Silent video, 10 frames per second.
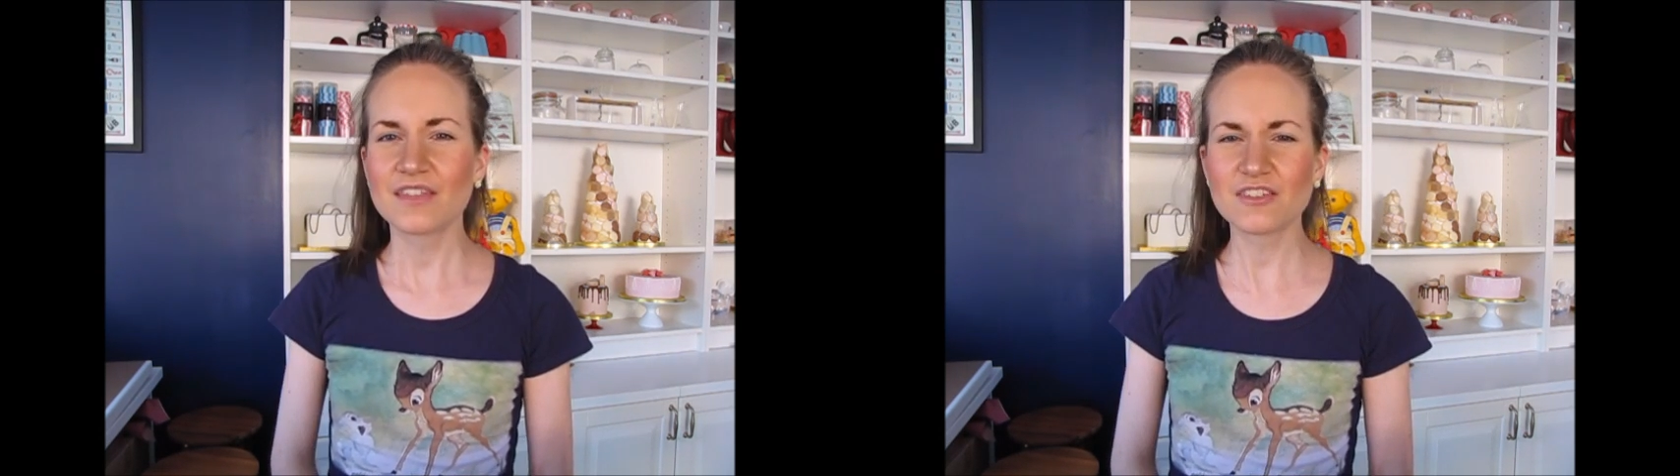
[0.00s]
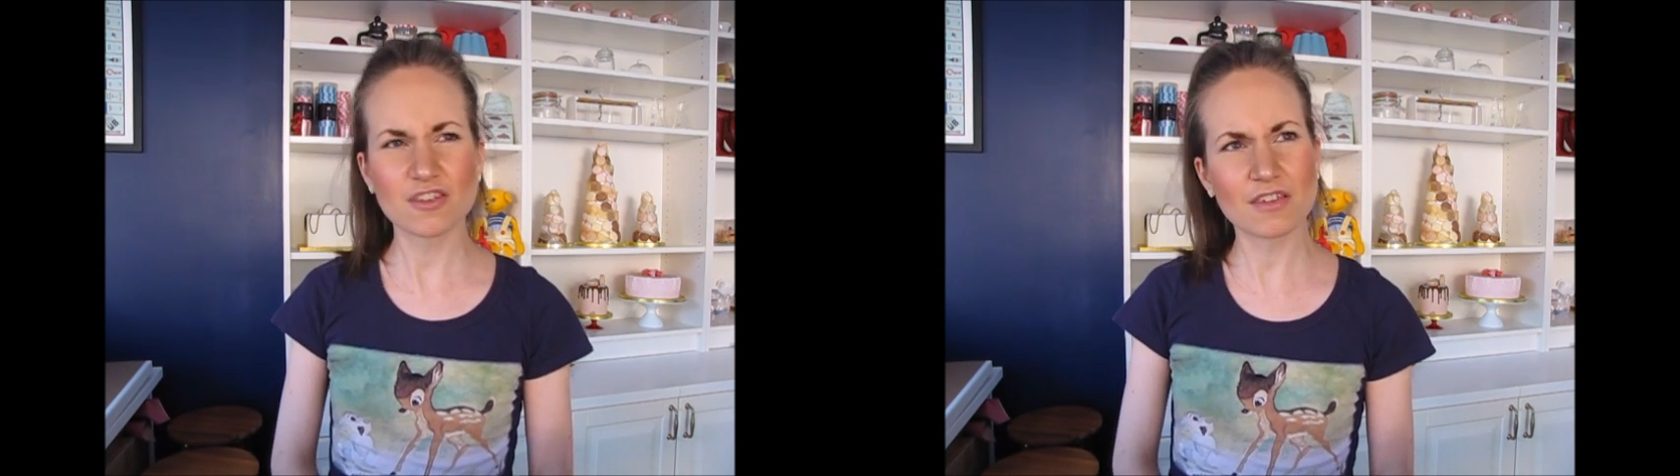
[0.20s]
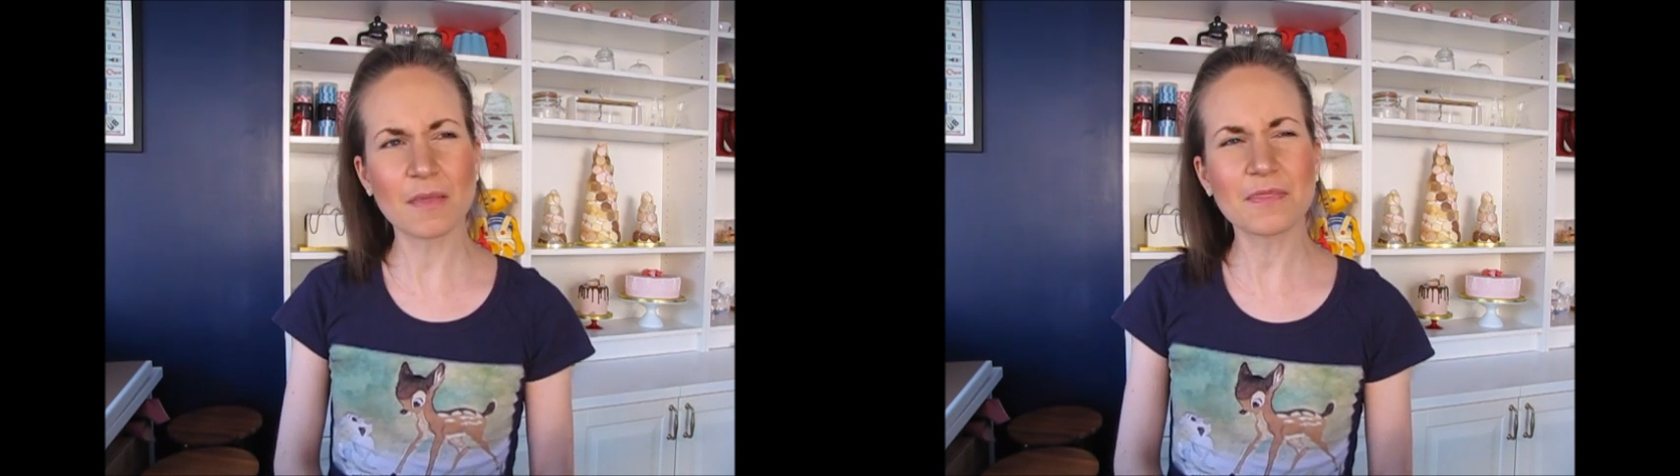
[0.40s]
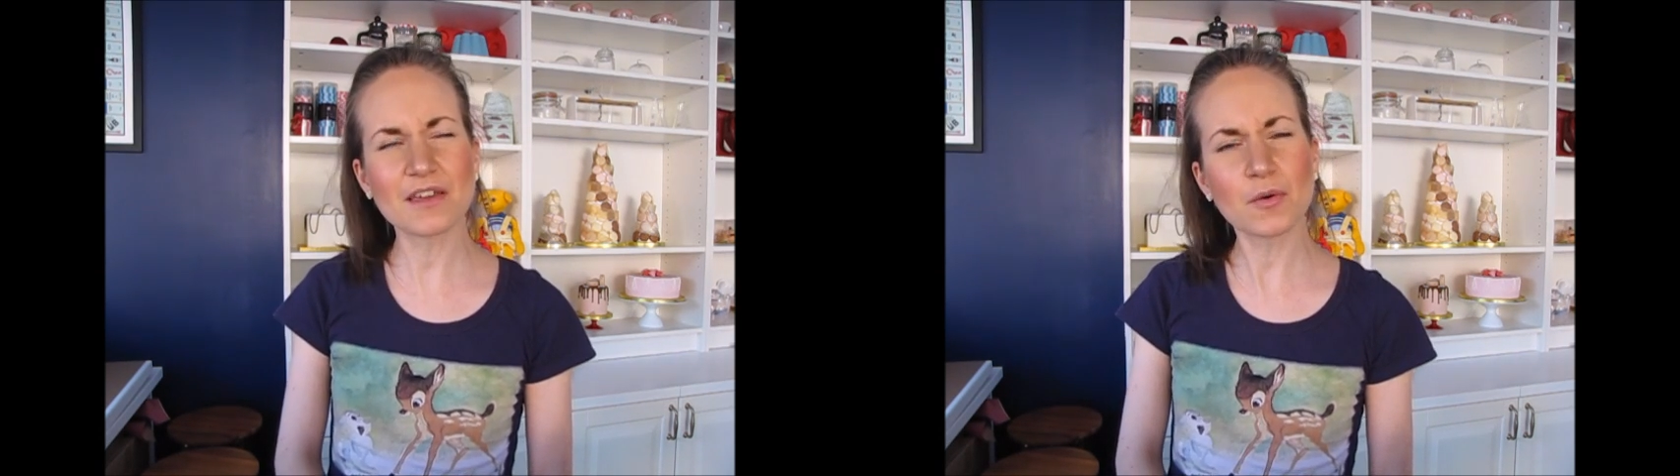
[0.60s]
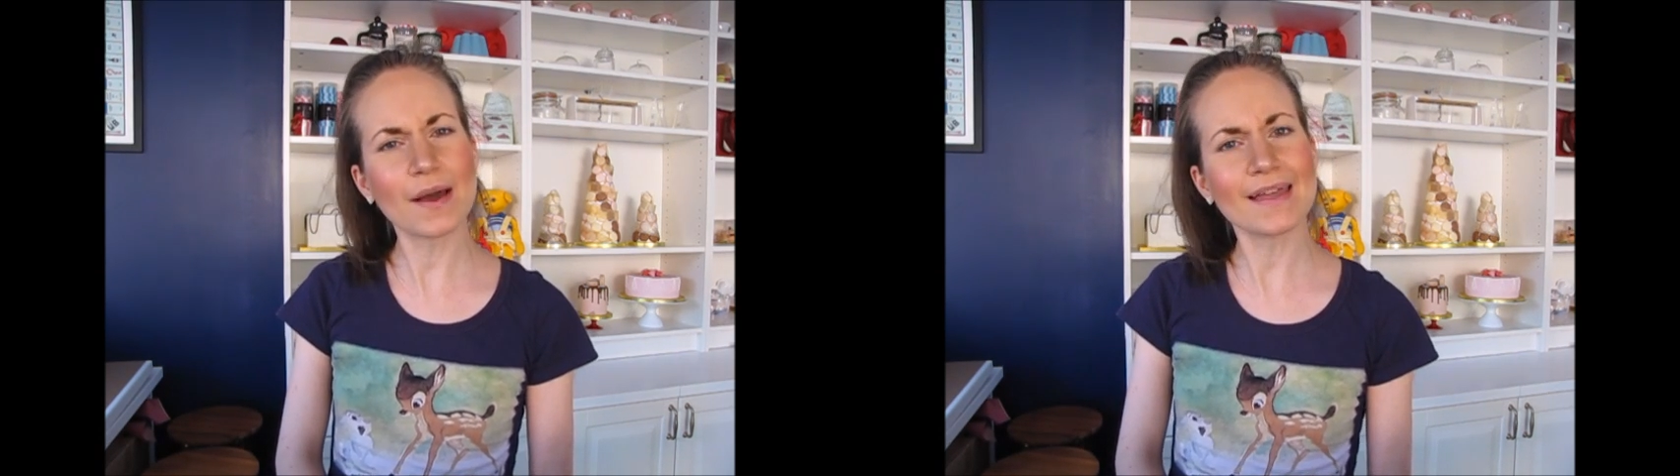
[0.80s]
There's just
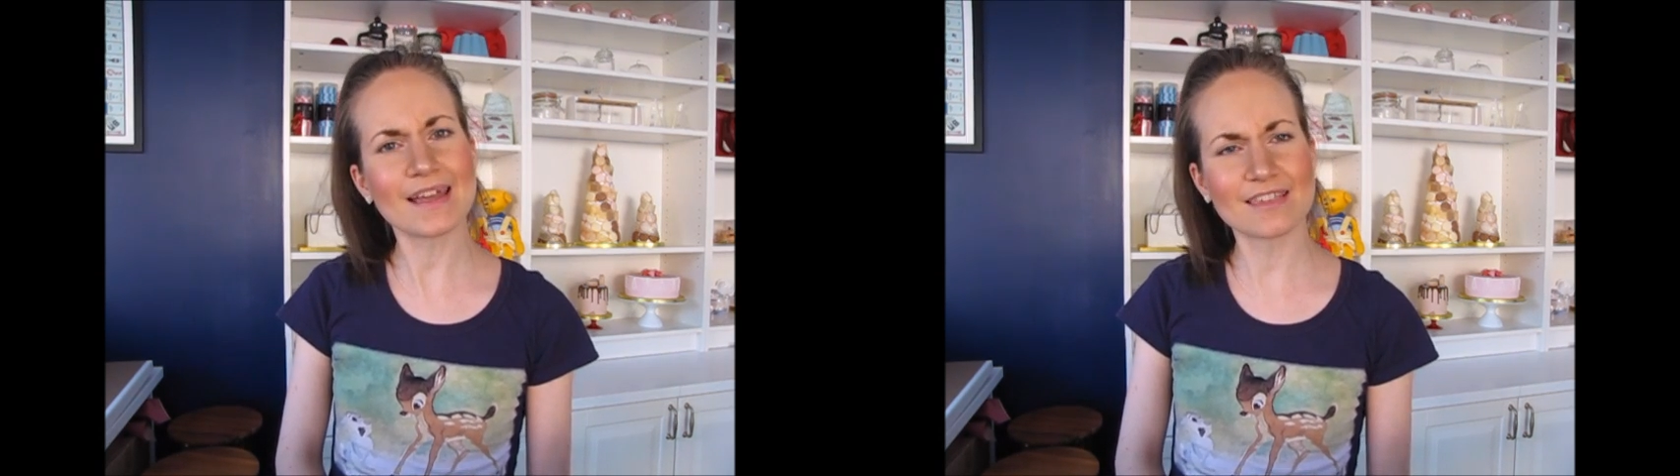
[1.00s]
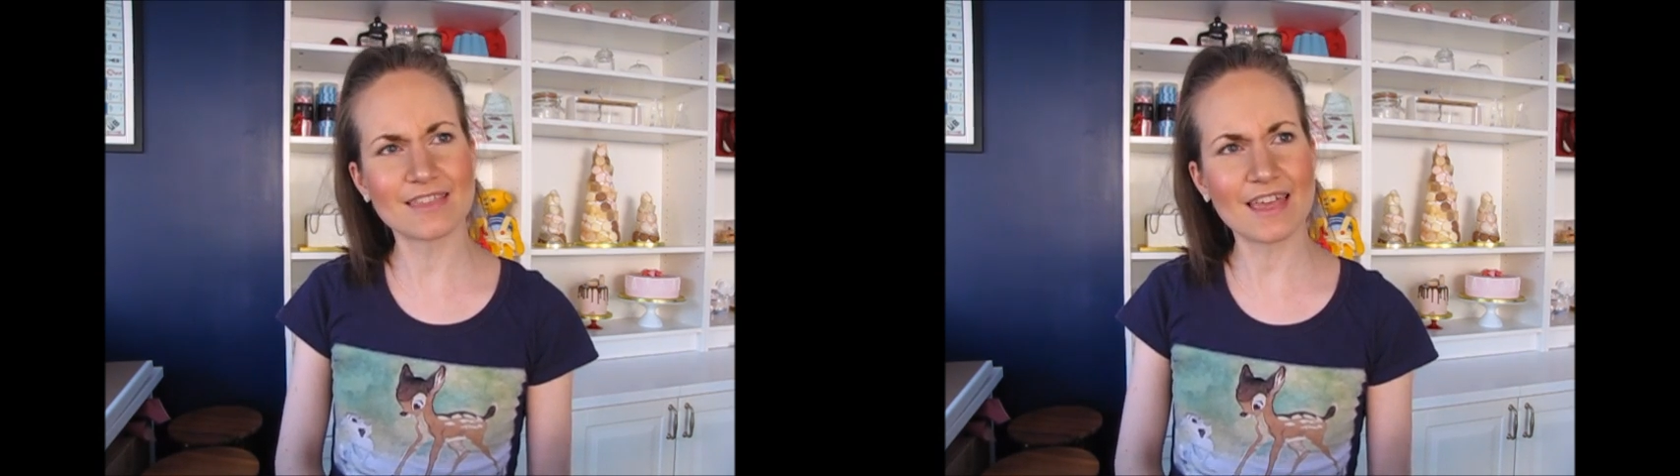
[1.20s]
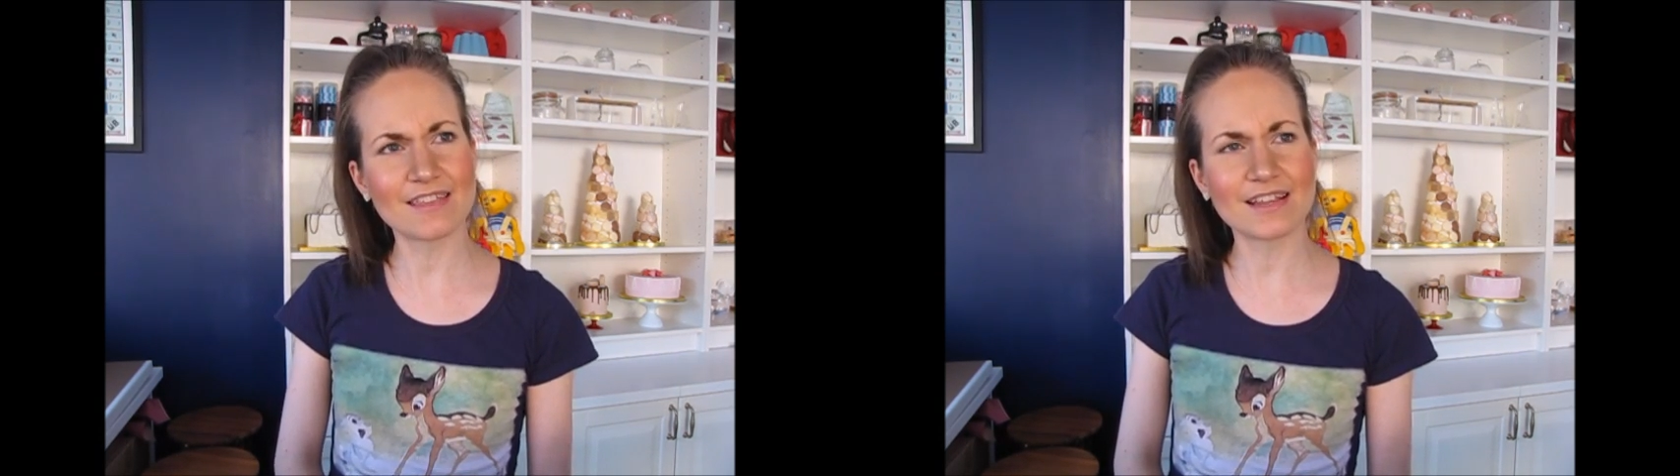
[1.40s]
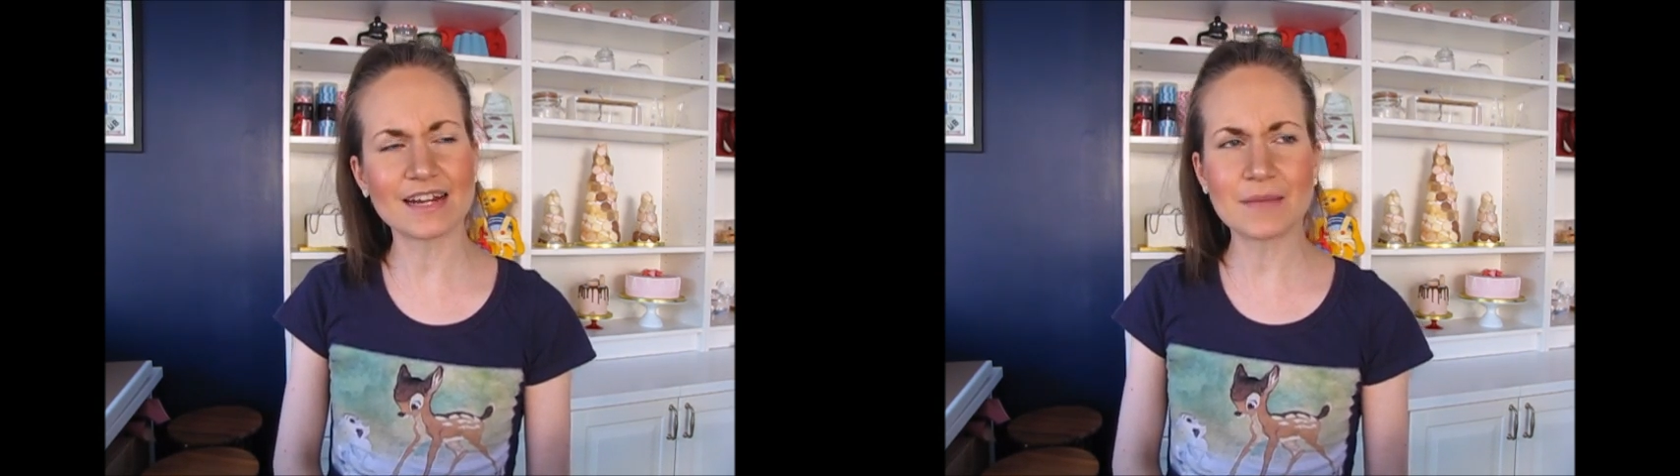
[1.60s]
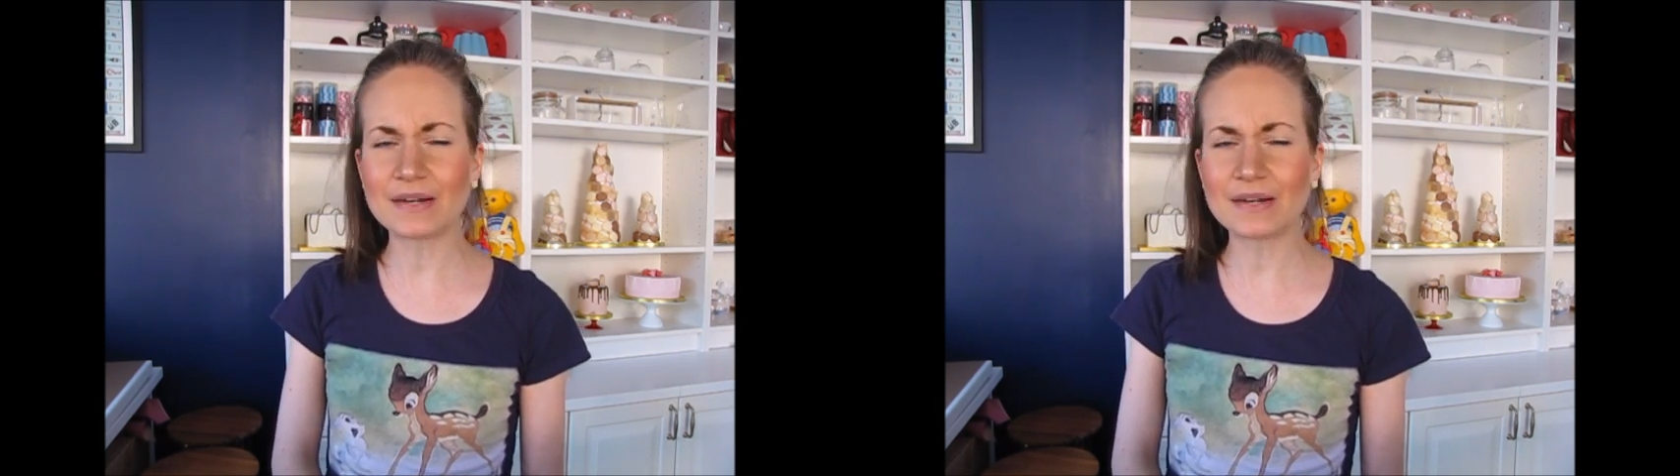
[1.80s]
something quite aesthetically